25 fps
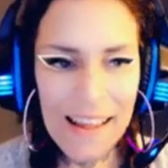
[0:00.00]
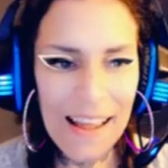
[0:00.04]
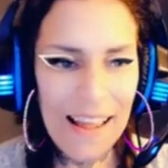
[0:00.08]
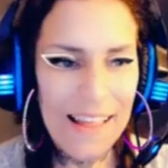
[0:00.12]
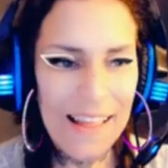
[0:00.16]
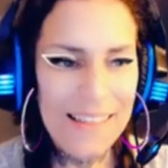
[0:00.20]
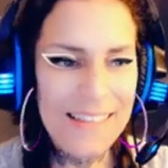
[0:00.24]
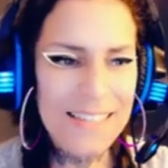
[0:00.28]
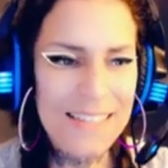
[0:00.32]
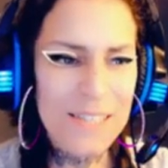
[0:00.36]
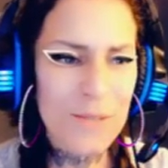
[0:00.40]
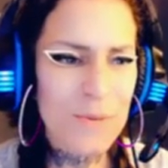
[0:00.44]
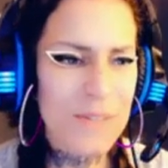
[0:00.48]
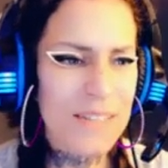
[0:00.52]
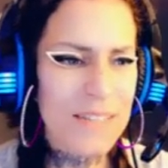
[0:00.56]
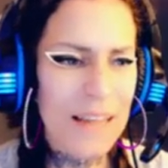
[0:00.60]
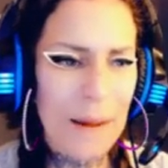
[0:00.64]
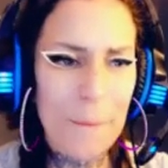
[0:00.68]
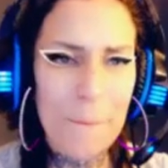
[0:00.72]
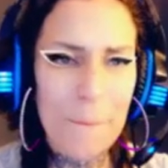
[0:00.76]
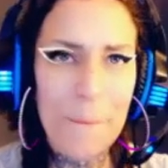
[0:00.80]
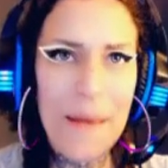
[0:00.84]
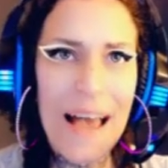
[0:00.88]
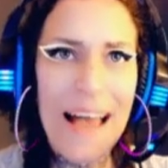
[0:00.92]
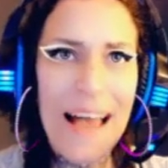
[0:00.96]
And this was
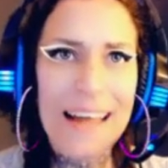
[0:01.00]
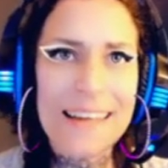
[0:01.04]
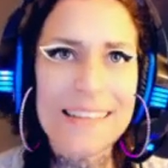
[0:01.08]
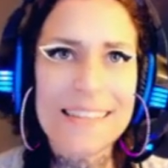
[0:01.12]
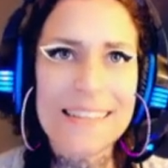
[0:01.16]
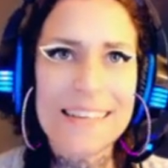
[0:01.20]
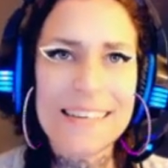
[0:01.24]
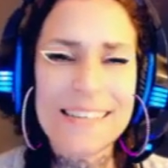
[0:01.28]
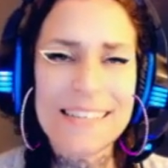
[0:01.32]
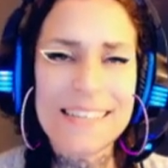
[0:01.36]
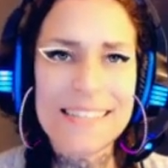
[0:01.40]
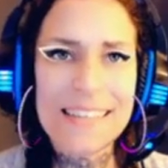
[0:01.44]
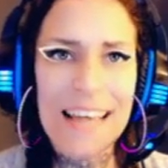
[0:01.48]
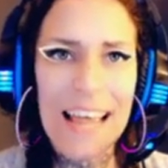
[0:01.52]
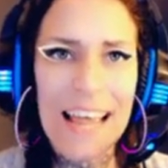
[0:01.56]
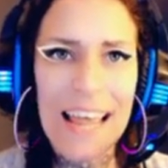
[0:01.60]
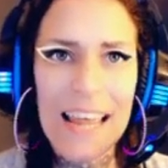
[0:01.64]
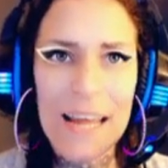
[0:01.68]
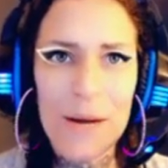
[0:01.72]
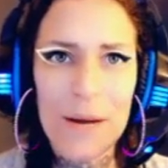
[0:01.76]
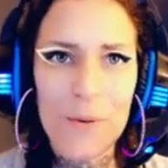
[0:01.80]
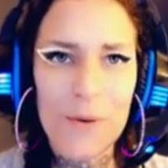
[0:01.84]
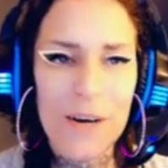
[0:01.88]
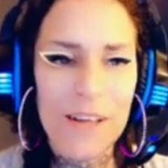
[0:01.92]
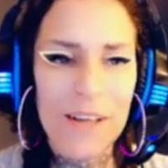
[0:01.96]
like back in the
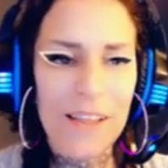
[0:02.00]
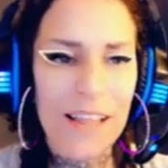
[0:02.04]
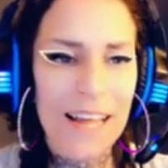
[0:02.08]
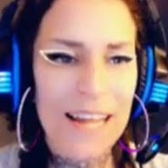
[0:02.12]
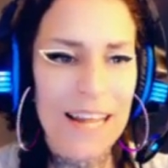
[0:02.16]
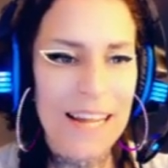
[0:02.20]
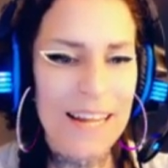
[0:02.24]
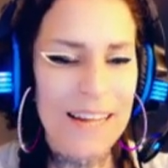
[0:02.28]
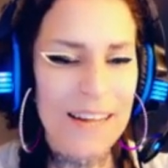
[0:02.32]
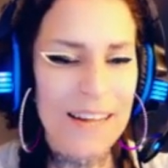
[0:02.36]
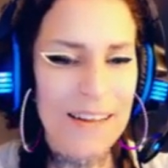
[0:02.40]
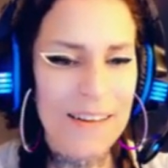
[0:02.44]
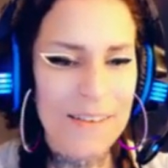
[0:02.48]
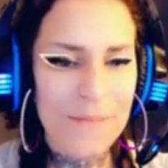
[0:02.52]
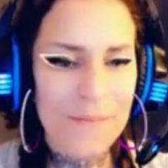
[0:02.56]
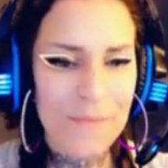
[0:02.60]
day where, like,